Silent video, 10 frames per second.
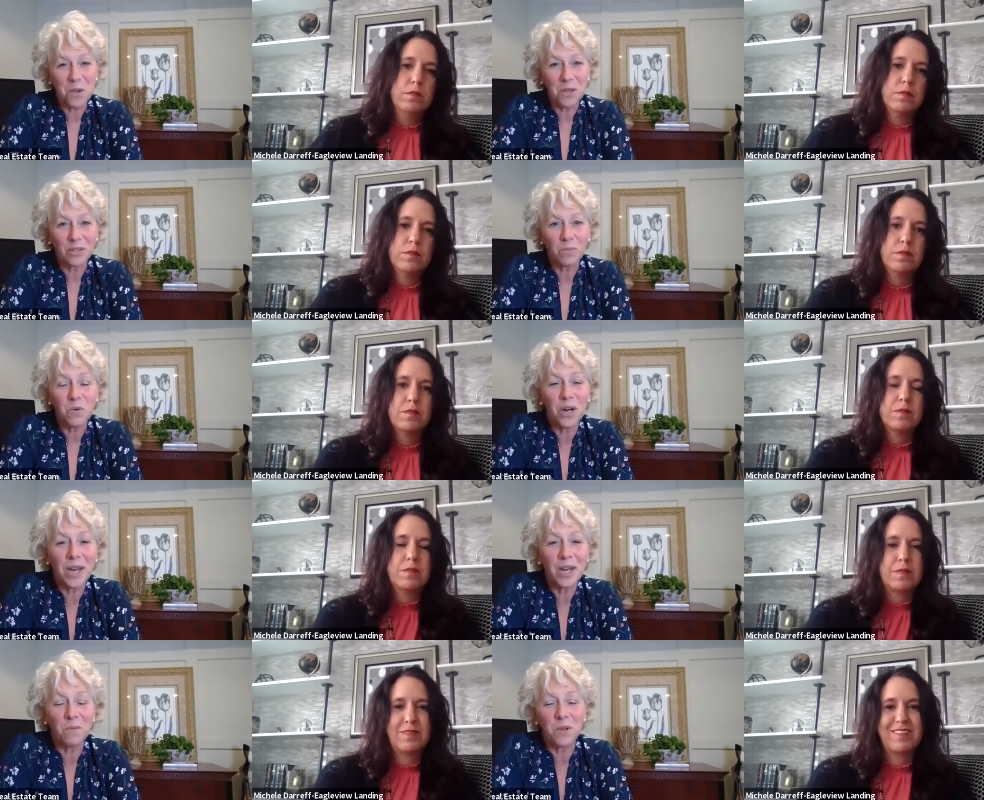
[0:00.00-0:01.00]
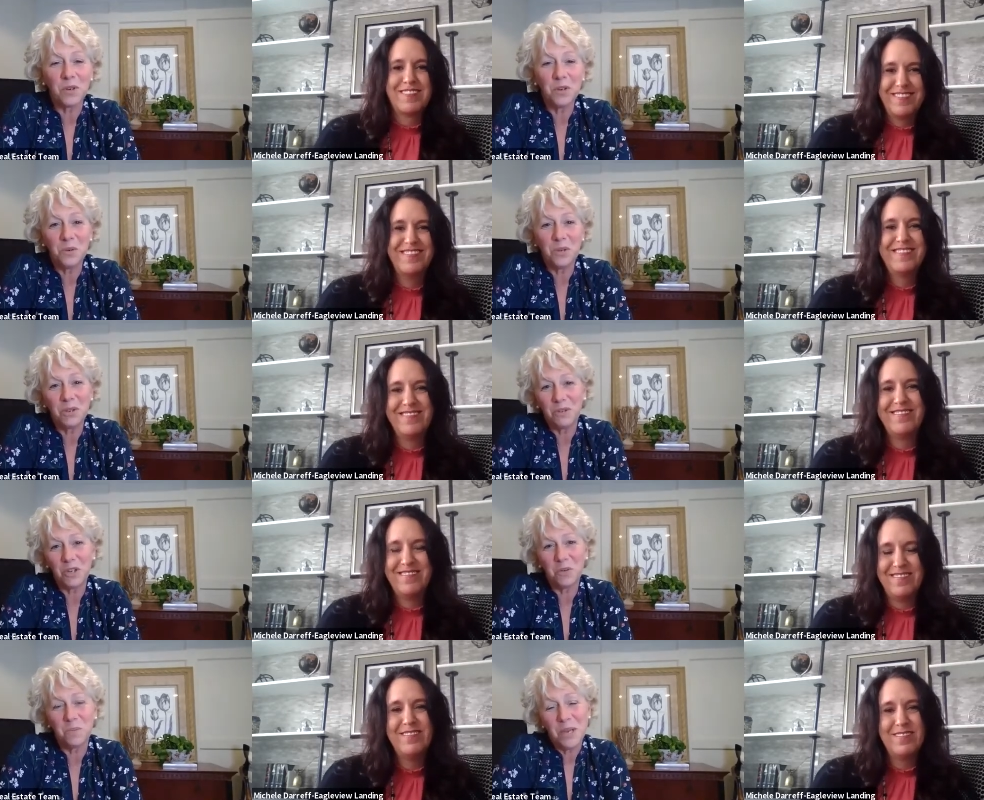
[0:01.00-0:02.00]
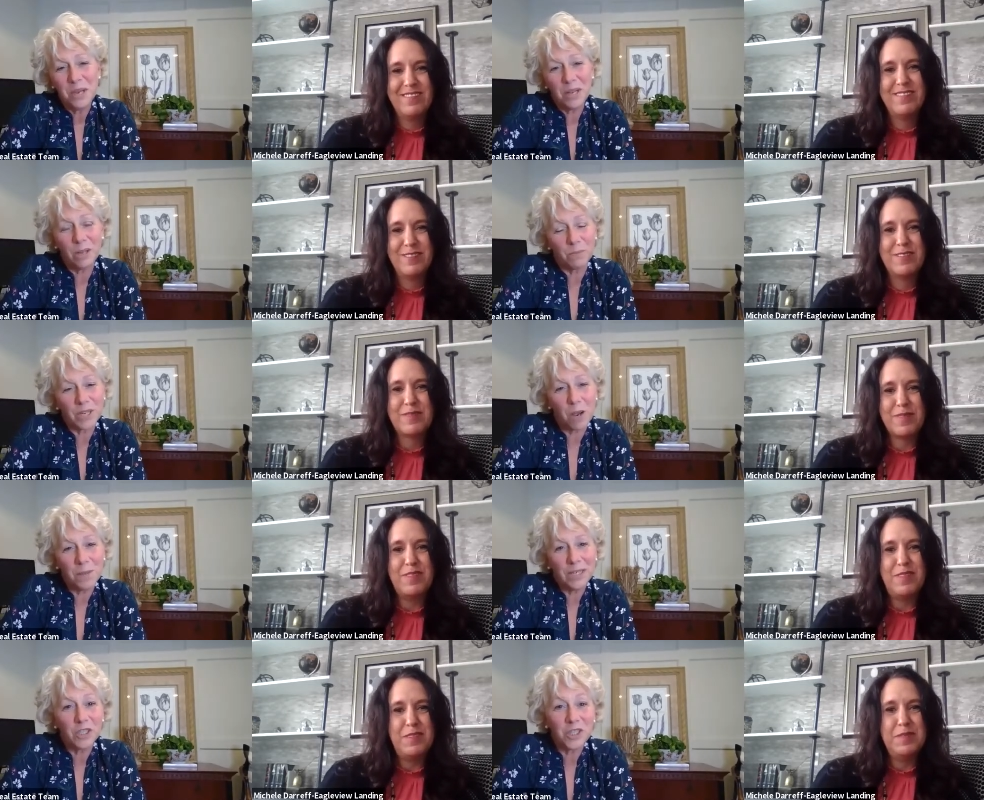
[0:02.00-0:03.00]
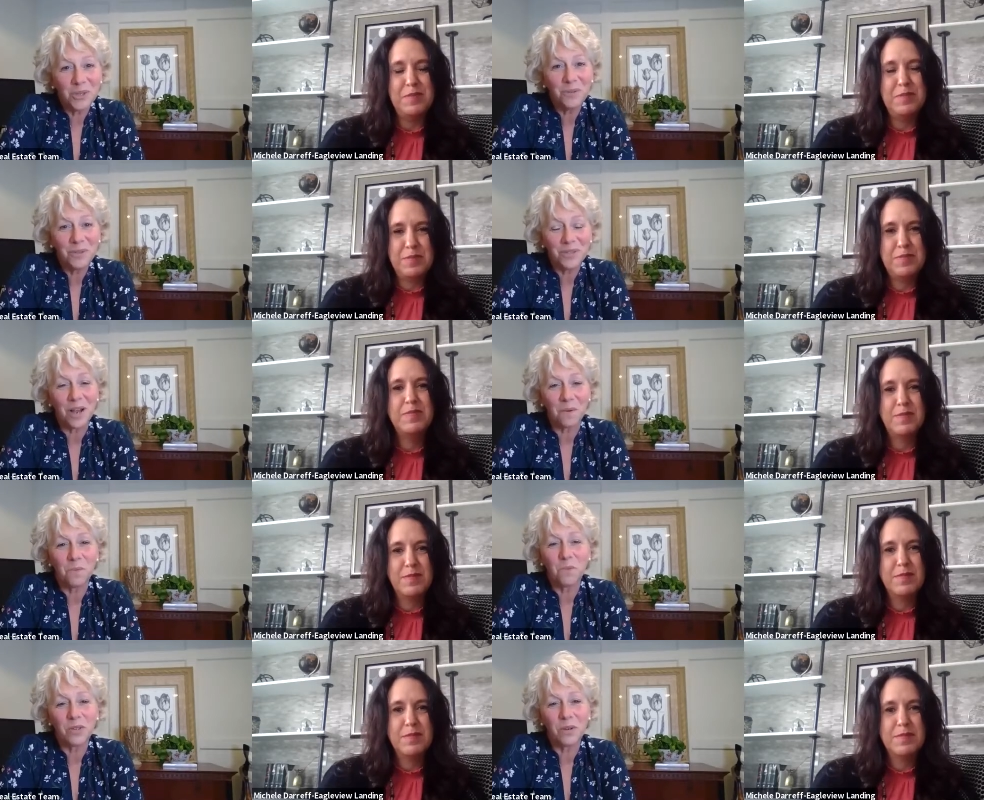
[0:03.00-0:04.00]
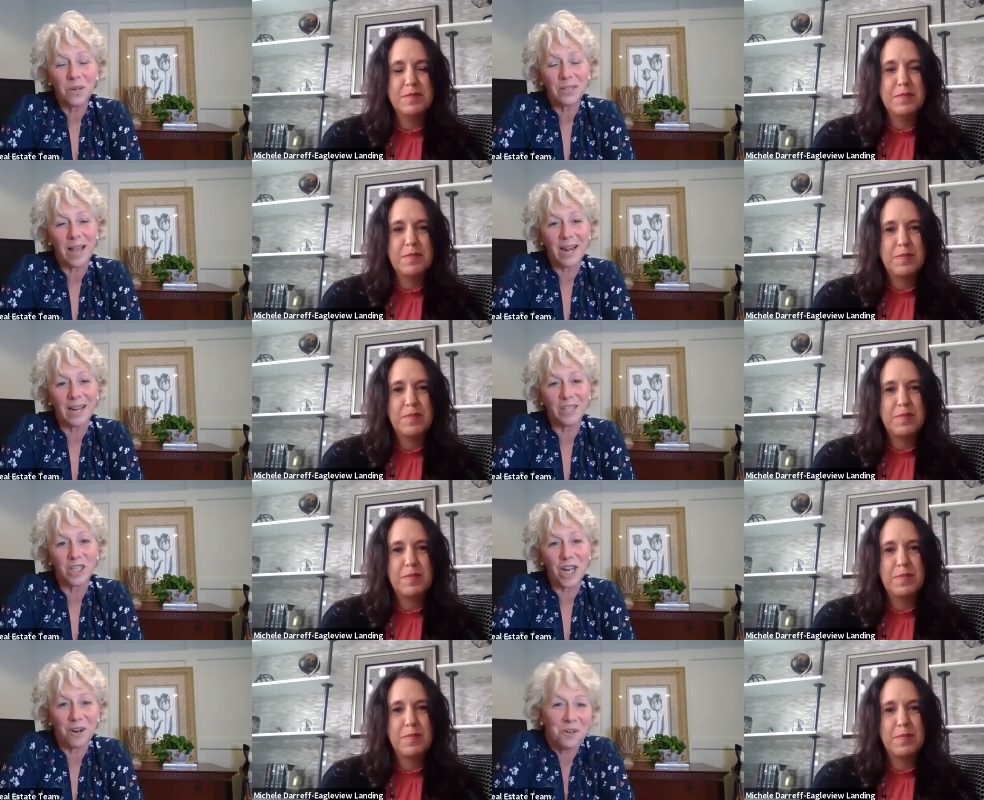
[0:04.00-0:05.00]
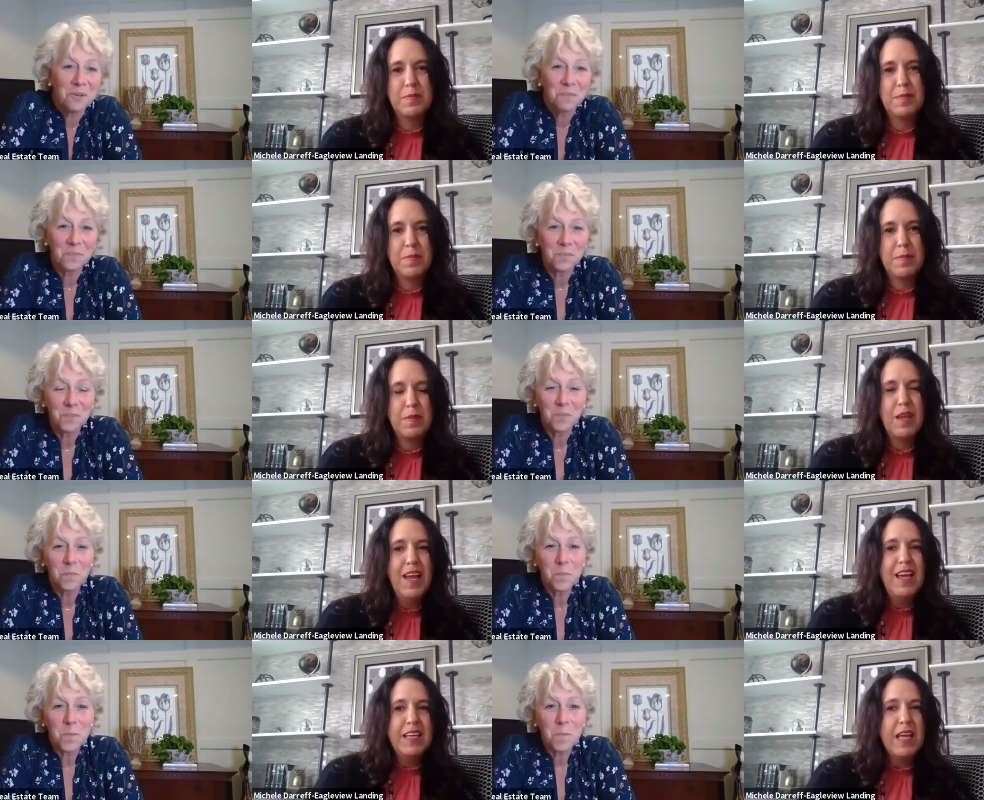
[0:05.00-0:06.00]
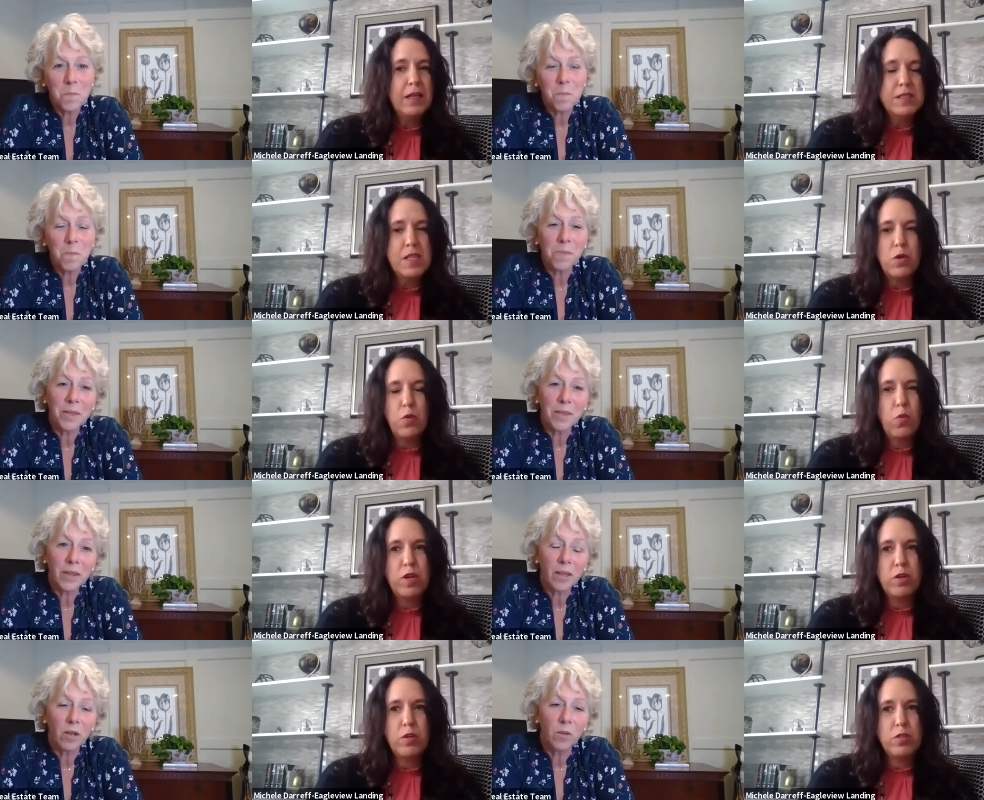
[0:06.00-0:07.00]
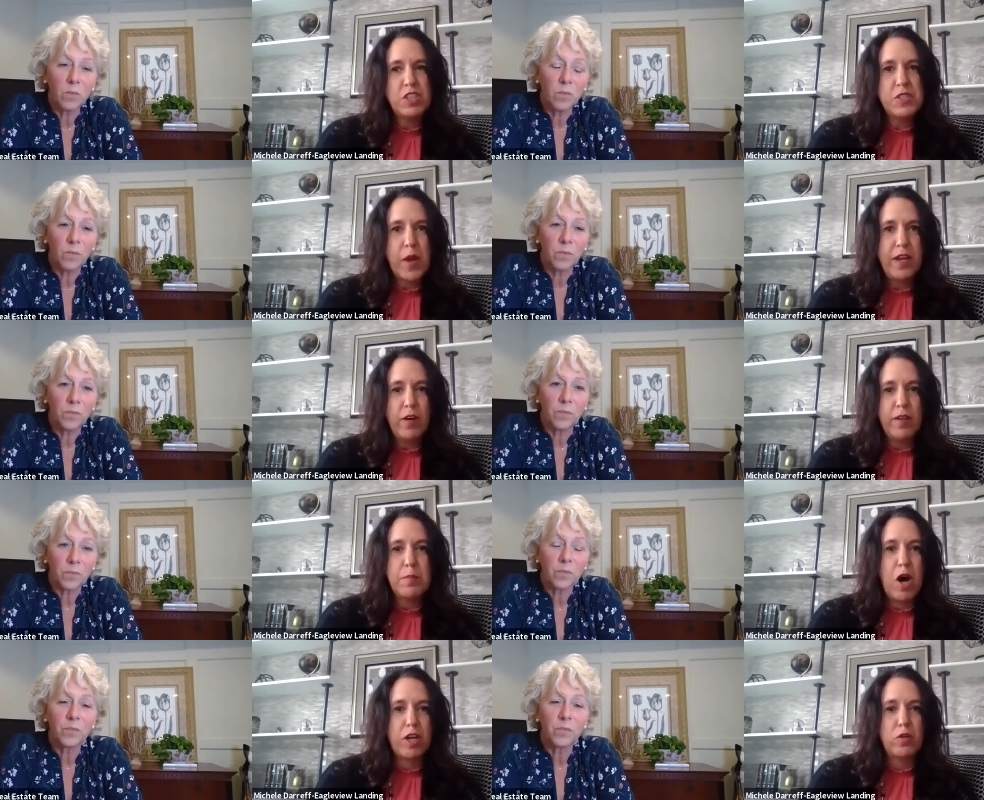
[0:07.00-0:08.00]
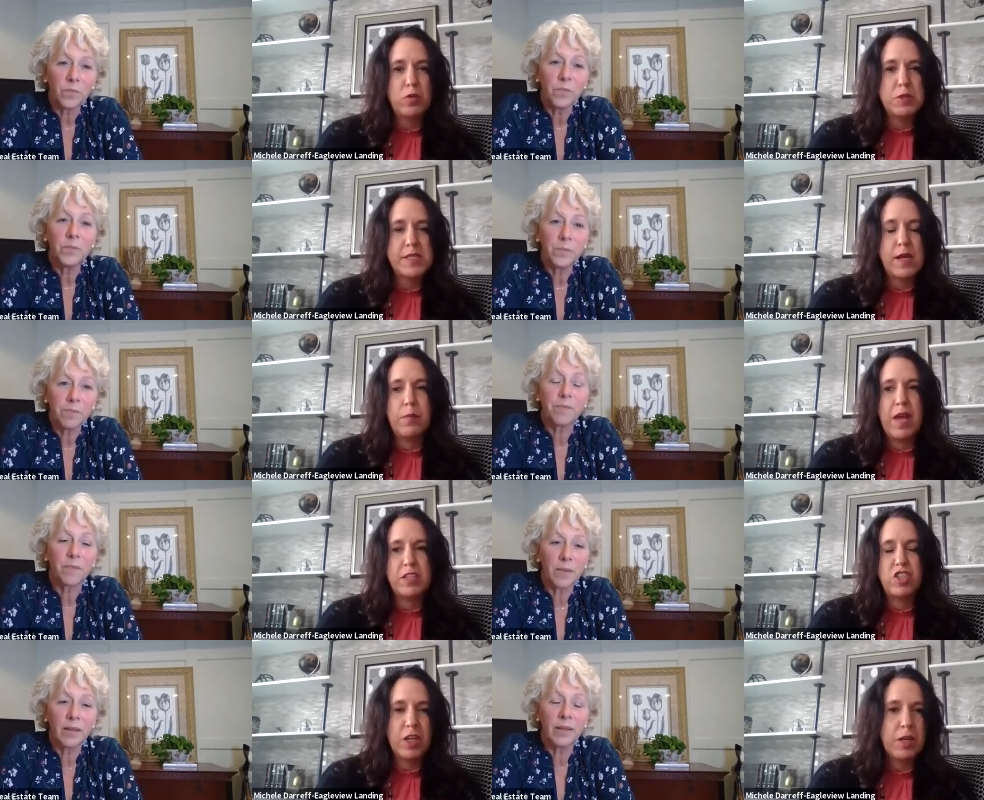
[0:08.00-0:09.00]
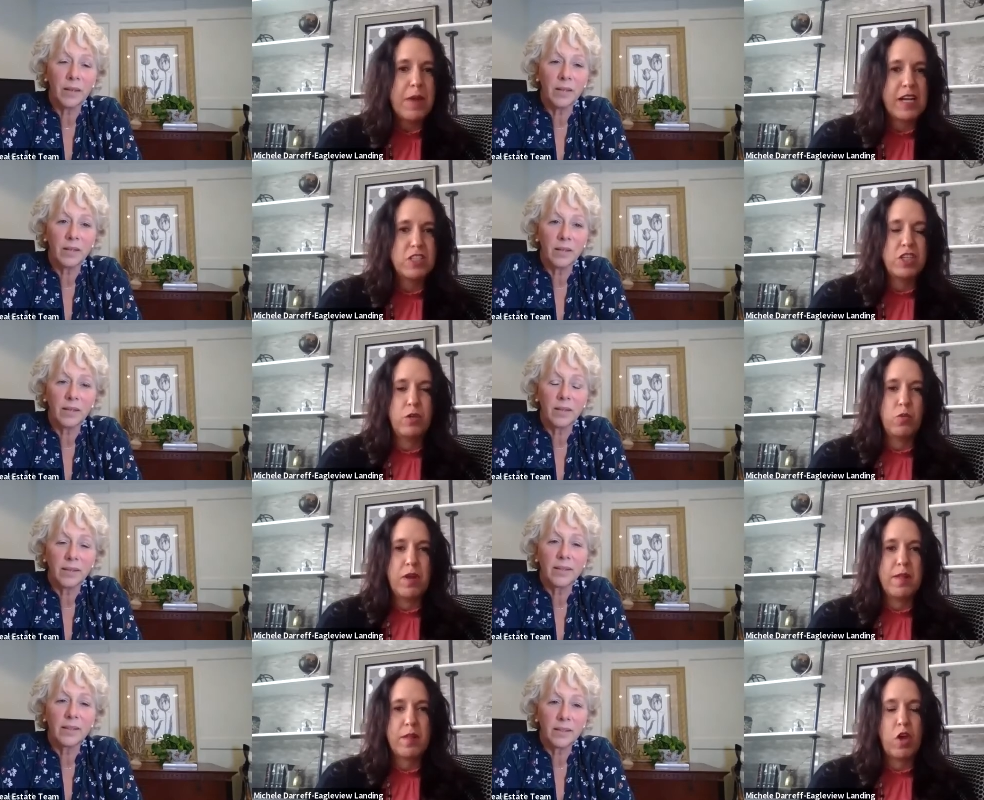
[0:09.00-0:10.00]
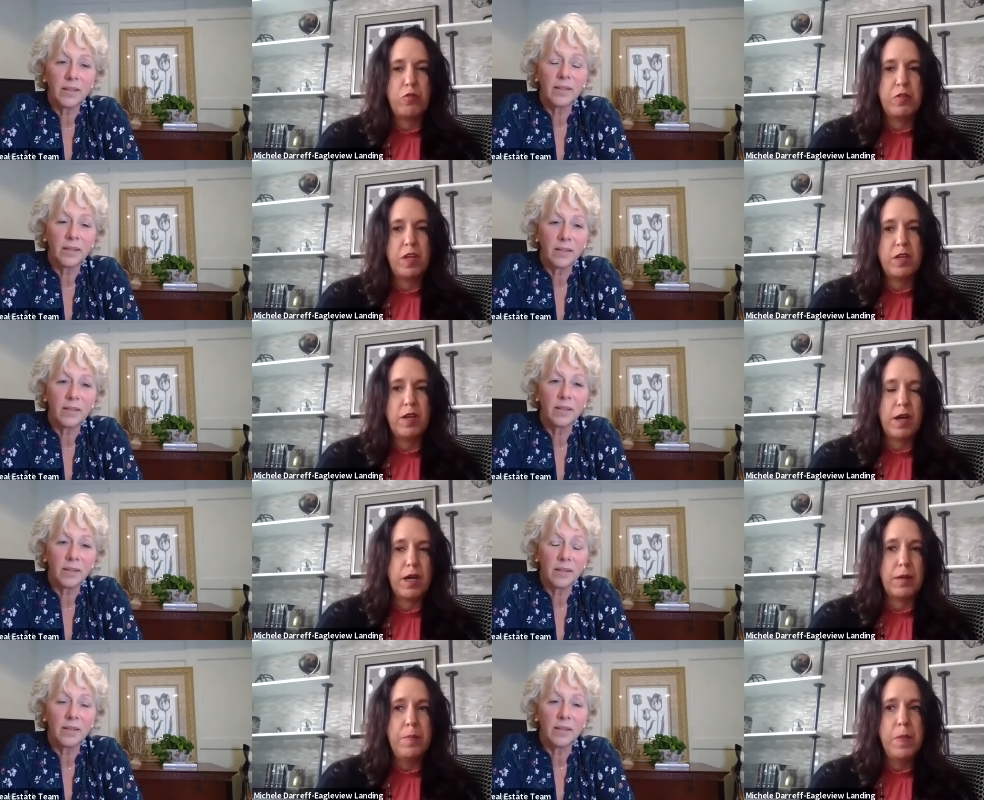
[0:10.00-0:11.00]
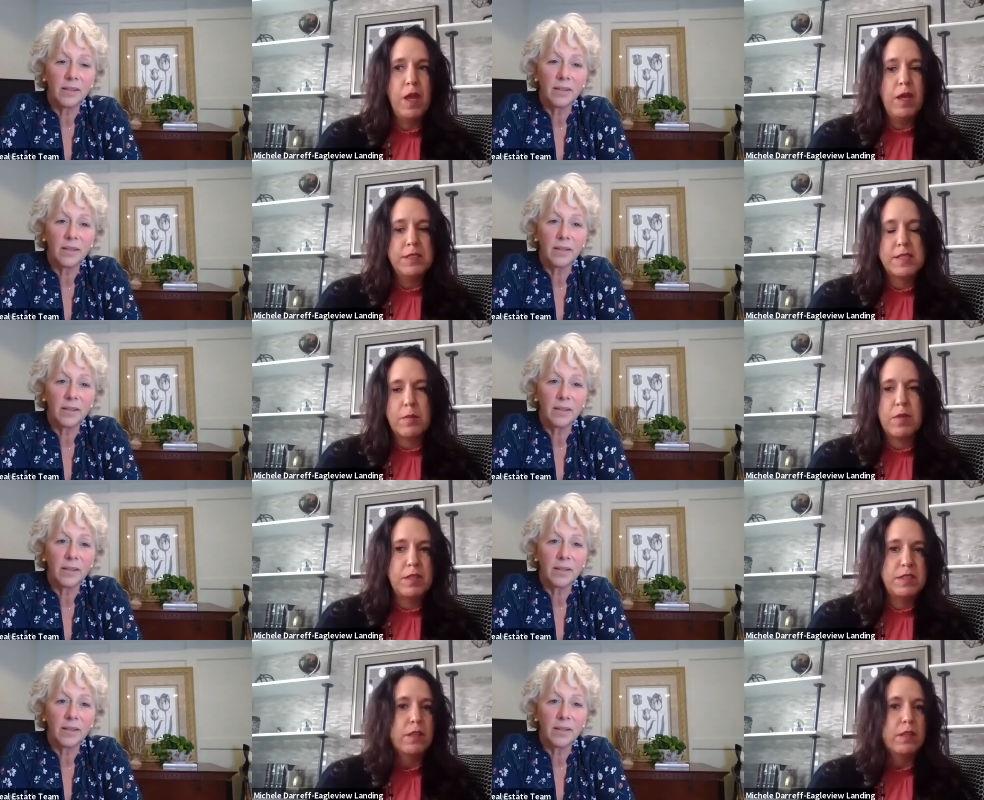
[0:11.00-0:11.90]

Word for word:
Speaker 1: this morning with new YouTube clips coming soon. So we're so excited, Cher.
Speaker 2: Yeah, so we're just waiting on the models. As you can imagine, with COVID, some of the